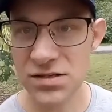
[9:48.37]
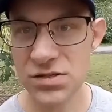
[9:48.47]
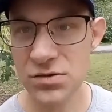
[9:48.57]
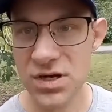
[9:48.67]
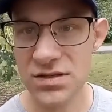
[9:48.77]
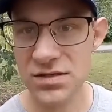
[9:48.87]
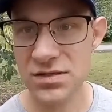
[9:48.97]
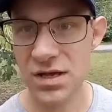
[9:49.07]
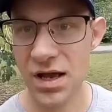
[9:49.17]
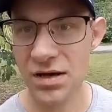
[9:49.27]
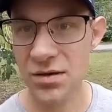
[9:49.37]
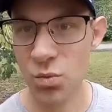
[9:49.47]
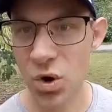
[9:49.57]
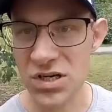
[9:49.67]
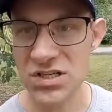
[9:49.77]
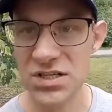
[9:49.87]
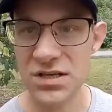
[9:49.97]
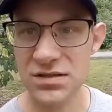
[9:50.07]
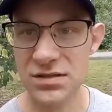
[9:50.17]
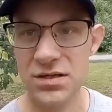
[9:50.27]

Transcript: to it and watched it